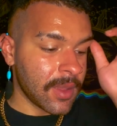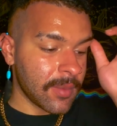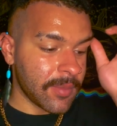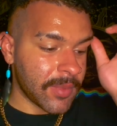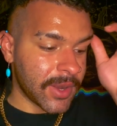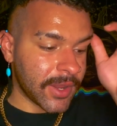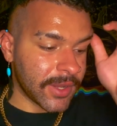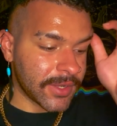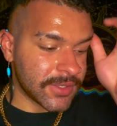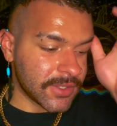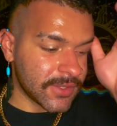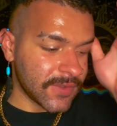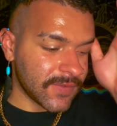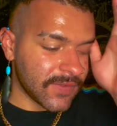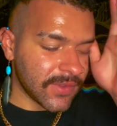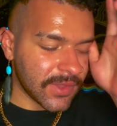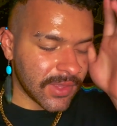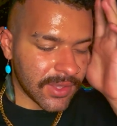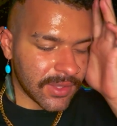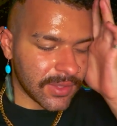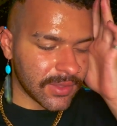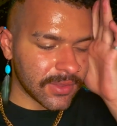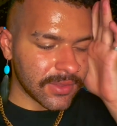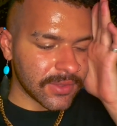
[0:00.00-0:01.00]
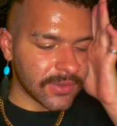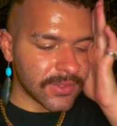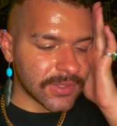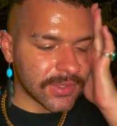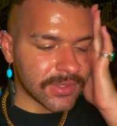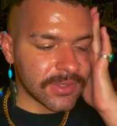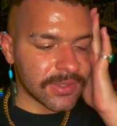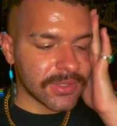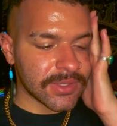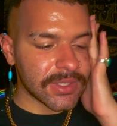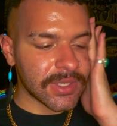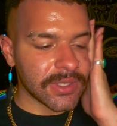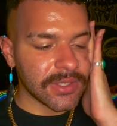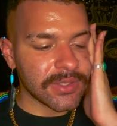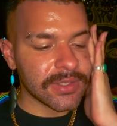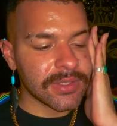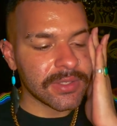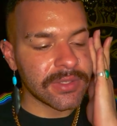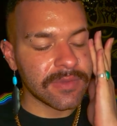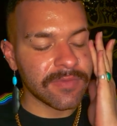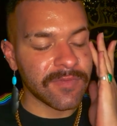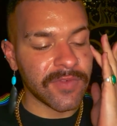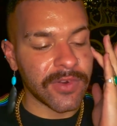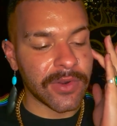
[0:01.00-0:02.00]
But I do feel like there's this
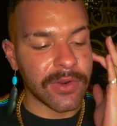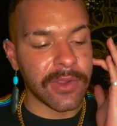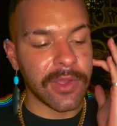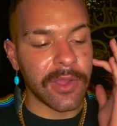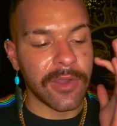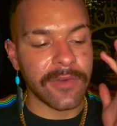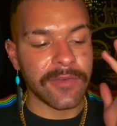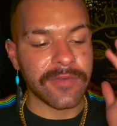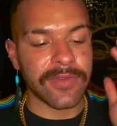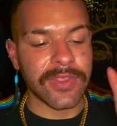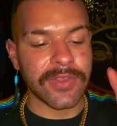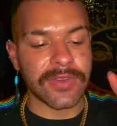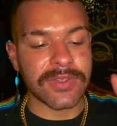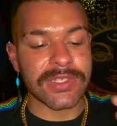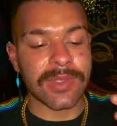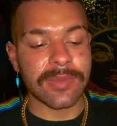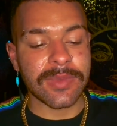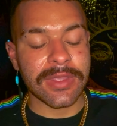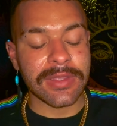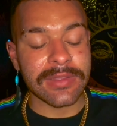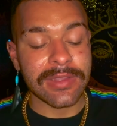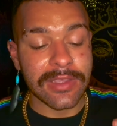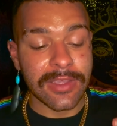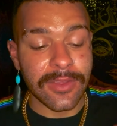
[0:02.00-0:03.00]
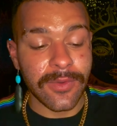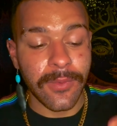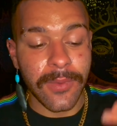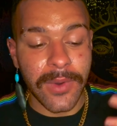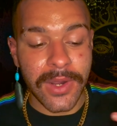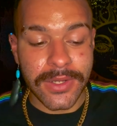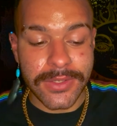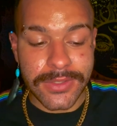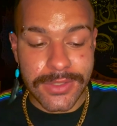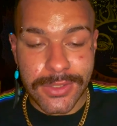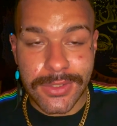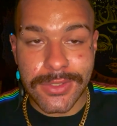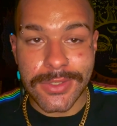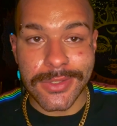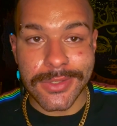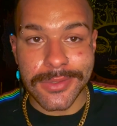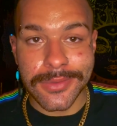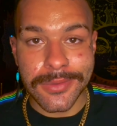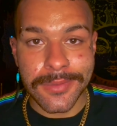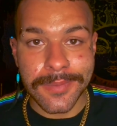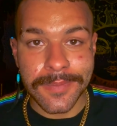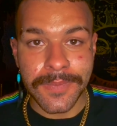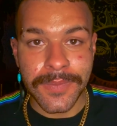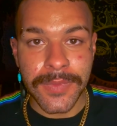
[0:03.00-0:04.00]
sense, Virgo, if there's something that you want to
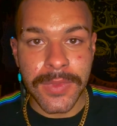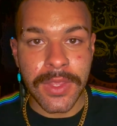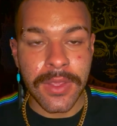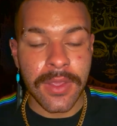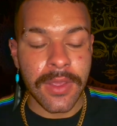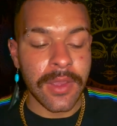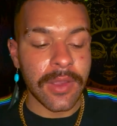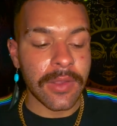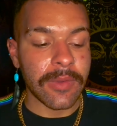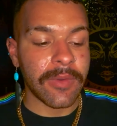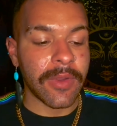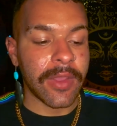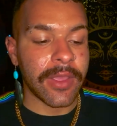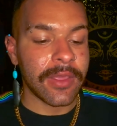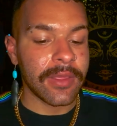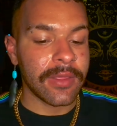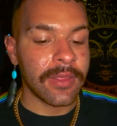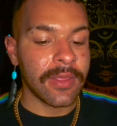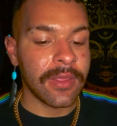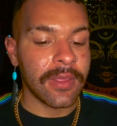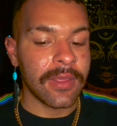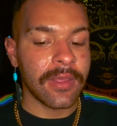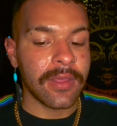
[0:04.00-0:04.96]
do, right,